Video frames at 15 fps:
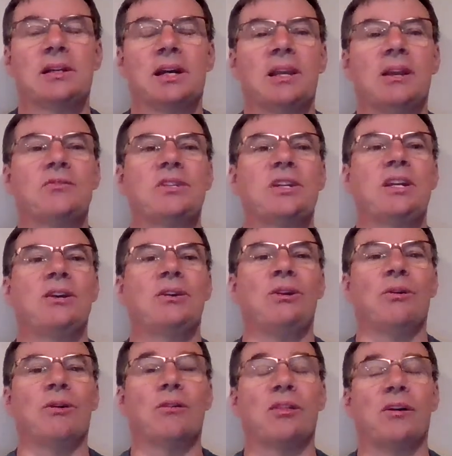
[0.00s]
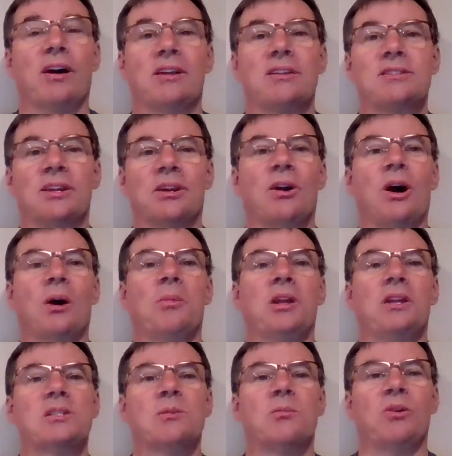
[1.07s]
I'd love to hear your thoughts and
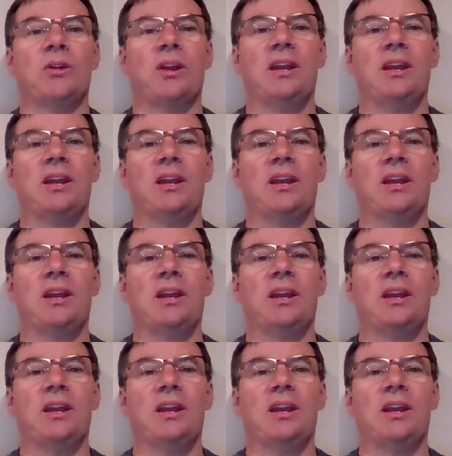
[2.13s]
comments about